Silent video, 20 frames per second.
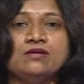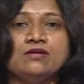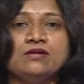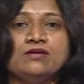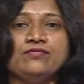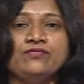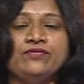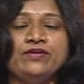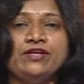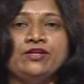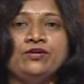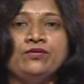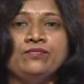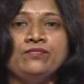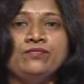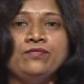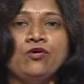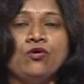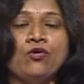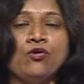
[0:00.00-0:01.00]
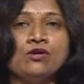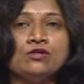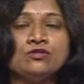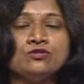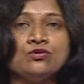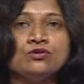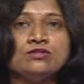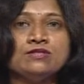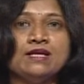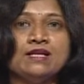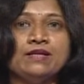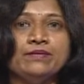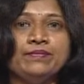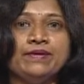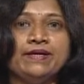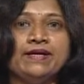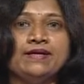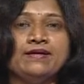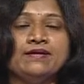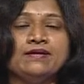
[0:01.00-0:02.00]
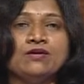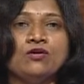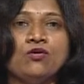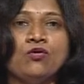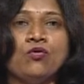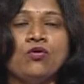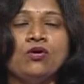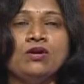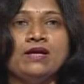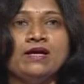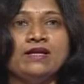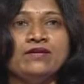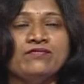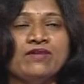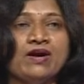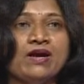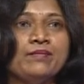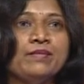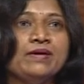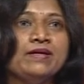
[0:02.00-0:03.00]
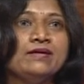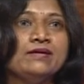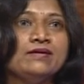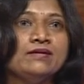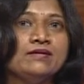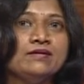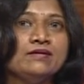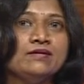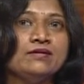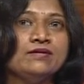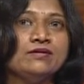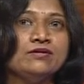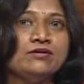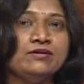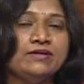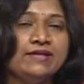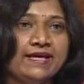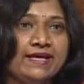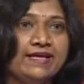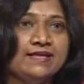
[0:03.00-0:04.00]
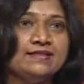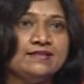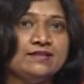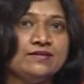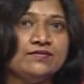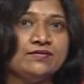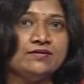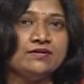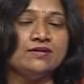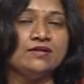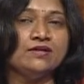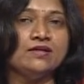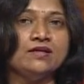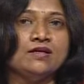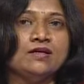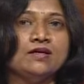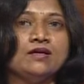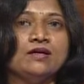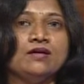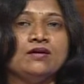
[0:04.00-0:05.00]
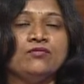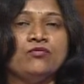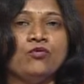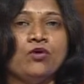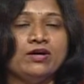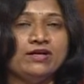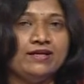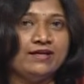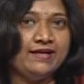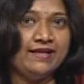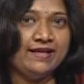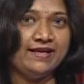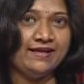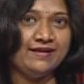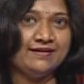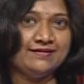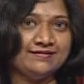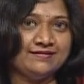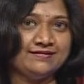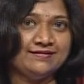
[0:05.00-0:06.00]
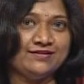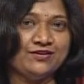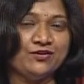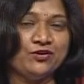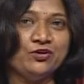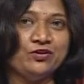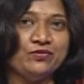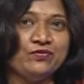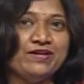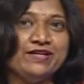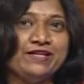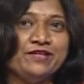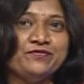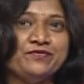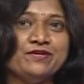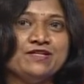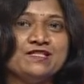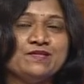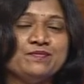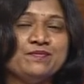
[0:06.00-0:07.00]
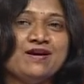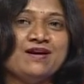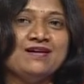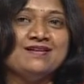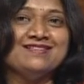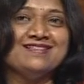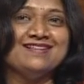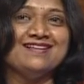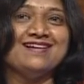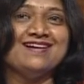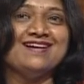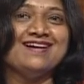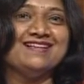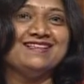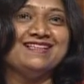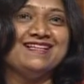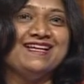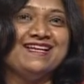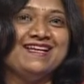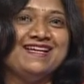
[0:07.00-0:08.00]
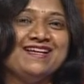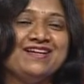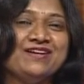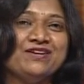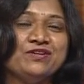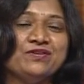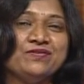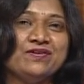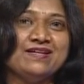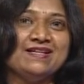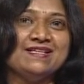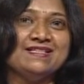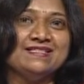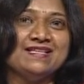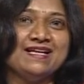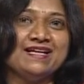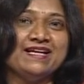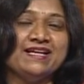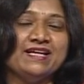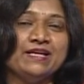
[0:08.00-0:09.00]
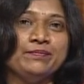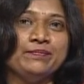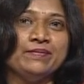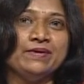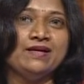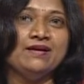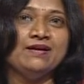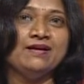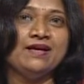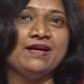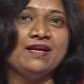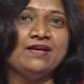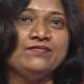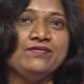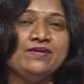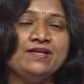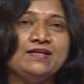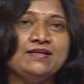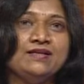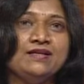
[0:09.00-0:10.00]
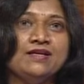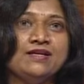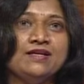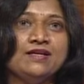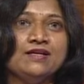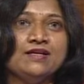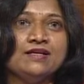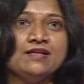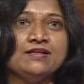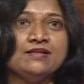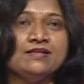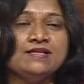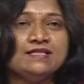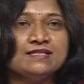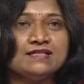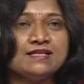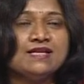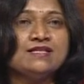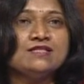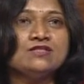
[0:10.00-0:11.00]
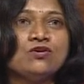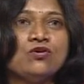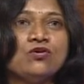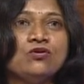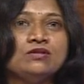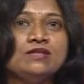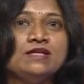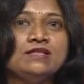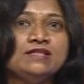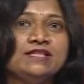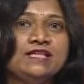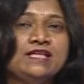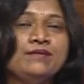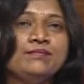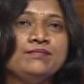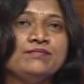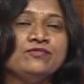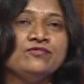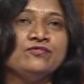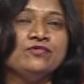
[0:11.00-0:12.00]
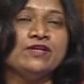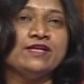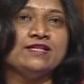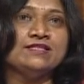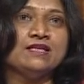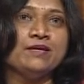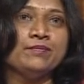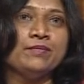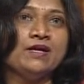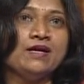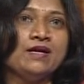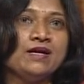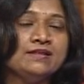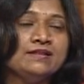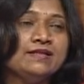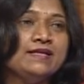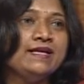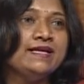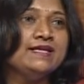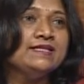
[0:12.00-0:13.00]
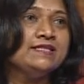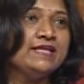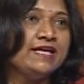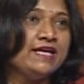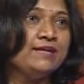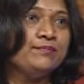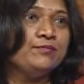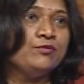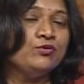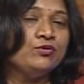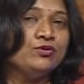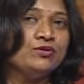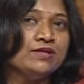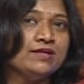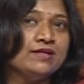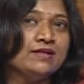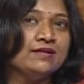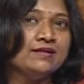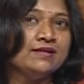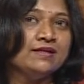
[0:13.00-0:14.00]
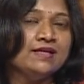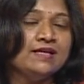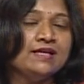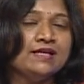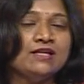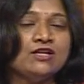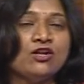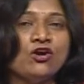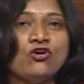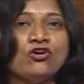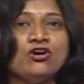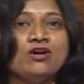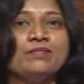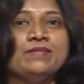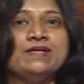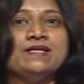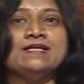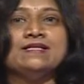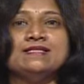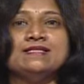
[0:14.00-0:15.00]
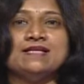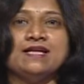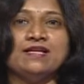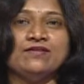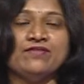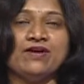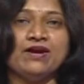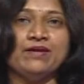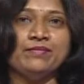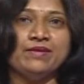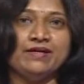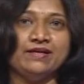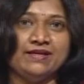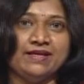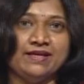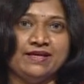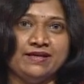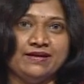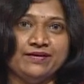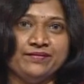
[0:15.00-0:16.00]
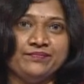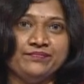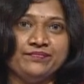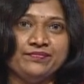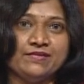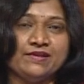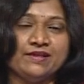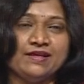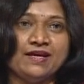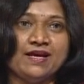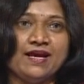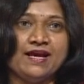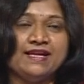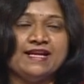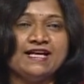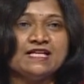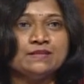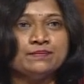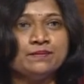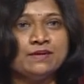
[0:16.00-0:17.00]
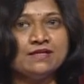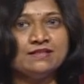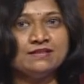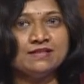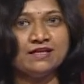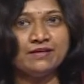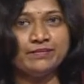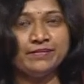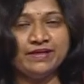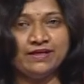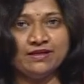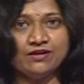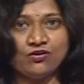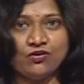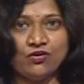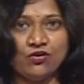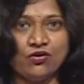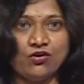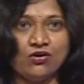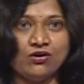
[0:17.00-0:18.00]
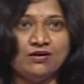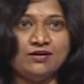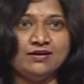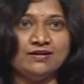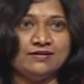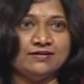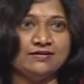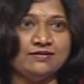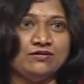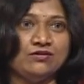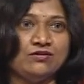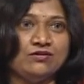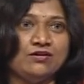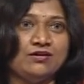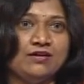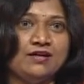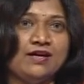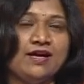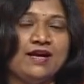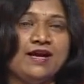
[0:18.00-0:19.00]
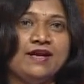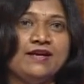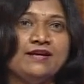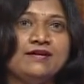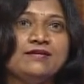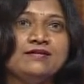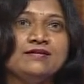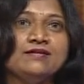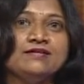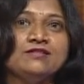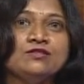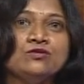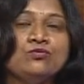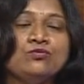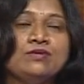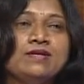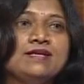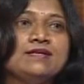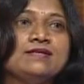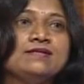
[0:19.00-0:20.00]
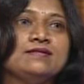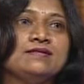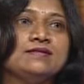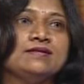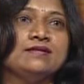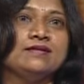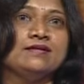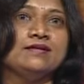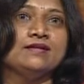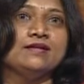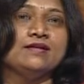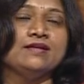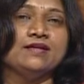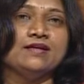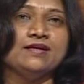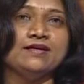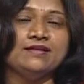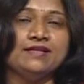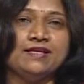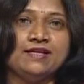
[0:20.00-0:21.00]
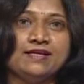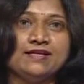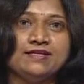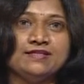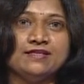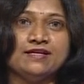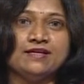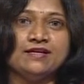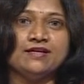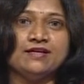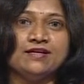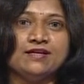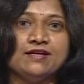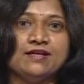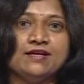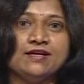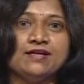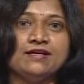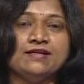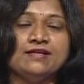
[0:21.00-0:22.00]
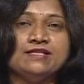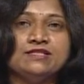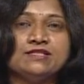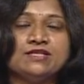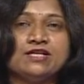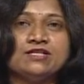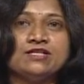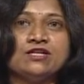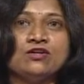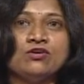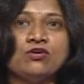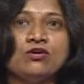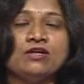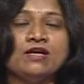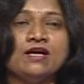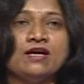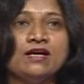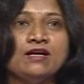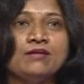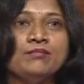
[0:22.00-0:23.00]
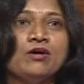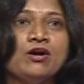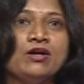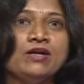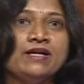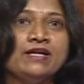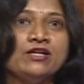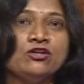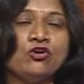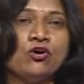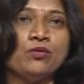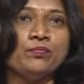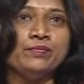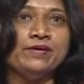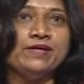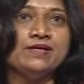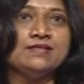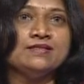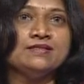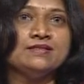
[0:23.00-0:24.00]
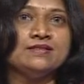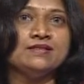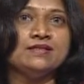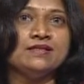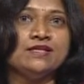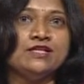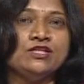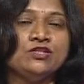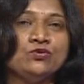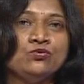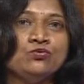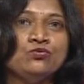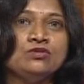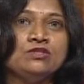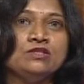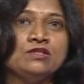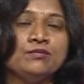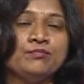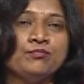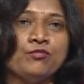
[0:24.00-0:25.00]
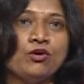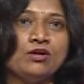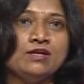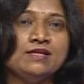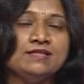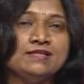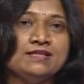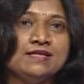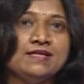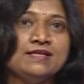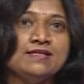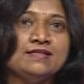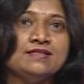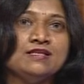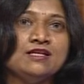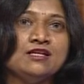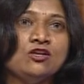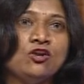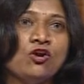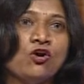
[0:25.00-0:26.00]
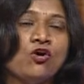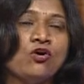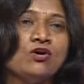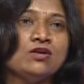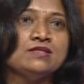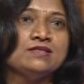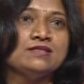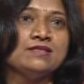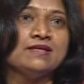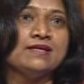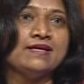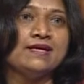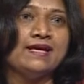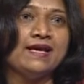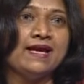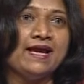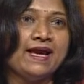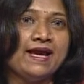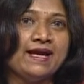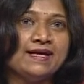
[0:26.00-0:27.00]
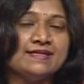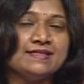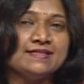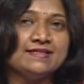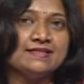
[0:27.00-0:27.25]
we also celebrate all environment days. Water Day on 21st March, Earth Day on 22nd April, and we discuss on the theme. For example, Earth Day is air pollution. Now coming Environment Day. And experts are being called, and students, there is a discussion on current burning topics, issues, policies, laws, acts,